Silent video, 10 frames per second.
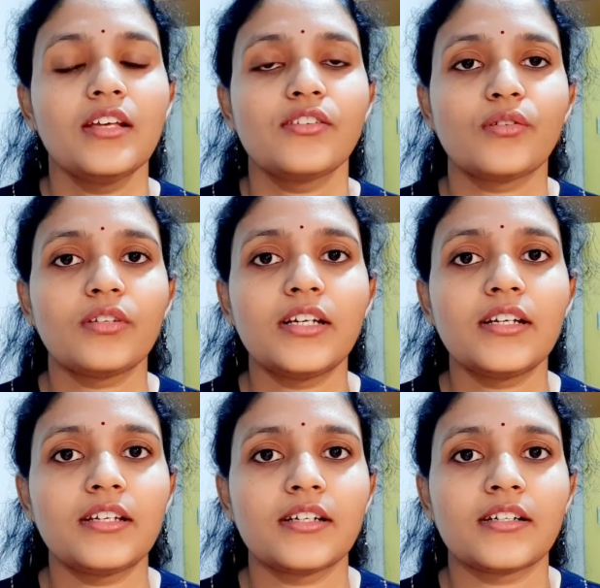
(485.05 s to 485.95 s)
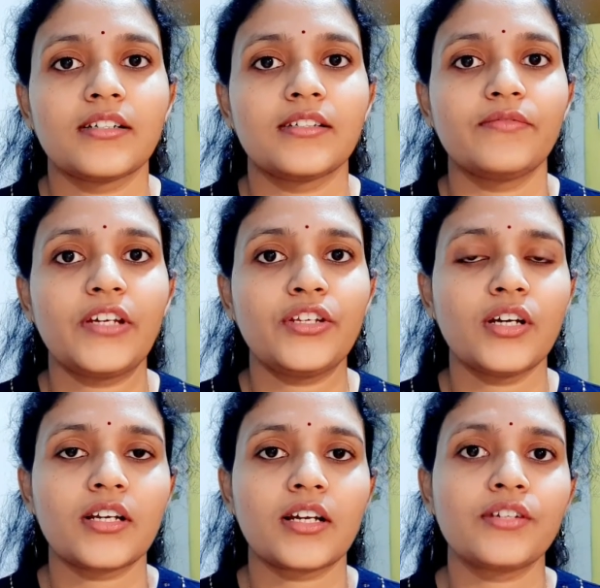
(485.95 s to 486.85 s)
so that when you
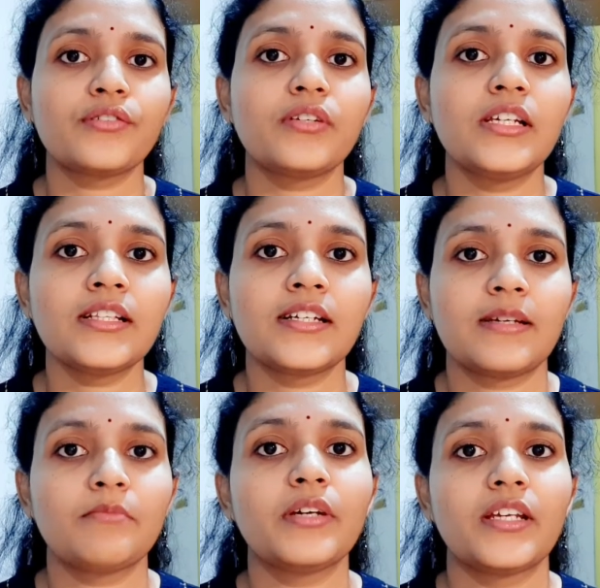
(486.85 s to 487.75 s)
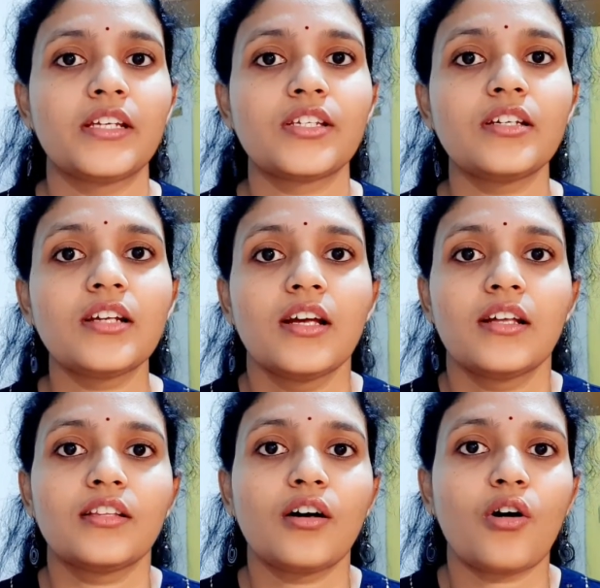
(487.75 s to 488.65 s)
are controlling the temperature,
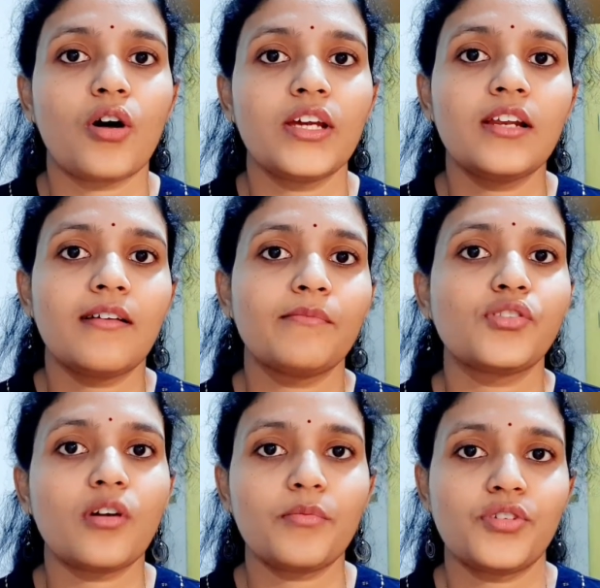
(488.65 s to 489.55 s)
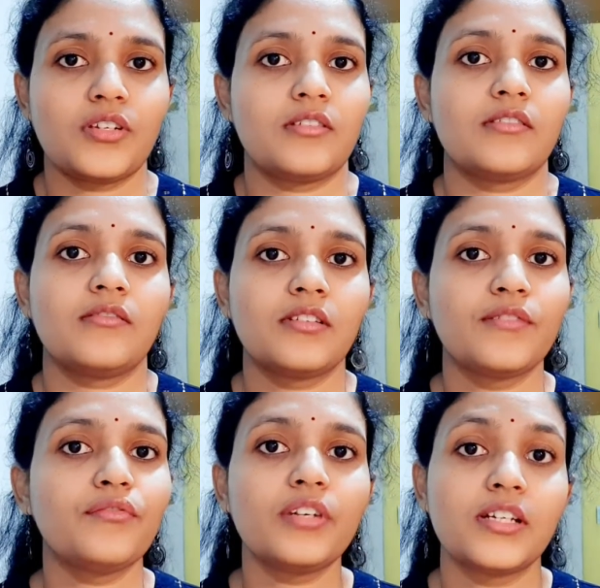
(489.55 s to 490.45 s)
the oil absorption, the
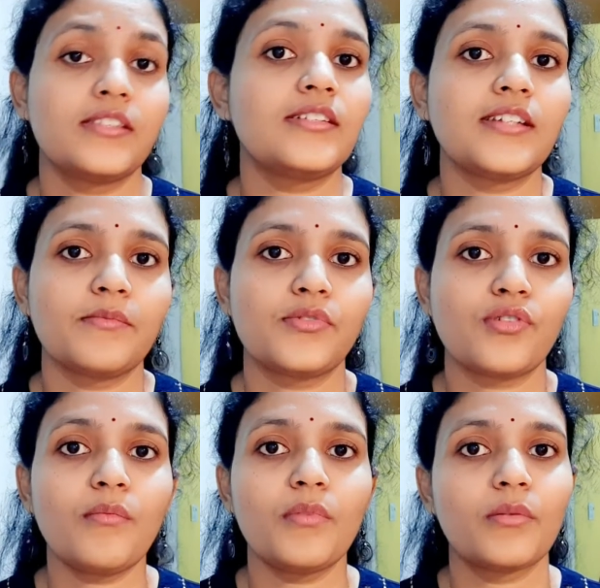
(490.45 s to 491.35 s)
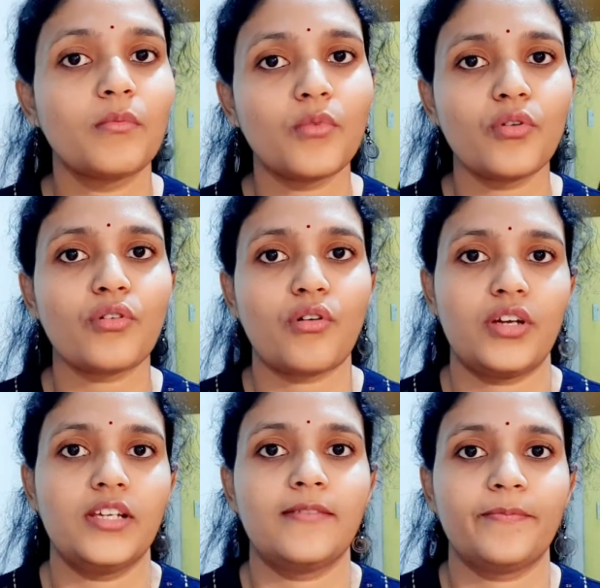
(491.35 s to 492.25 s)
food doesn't absorb more oil.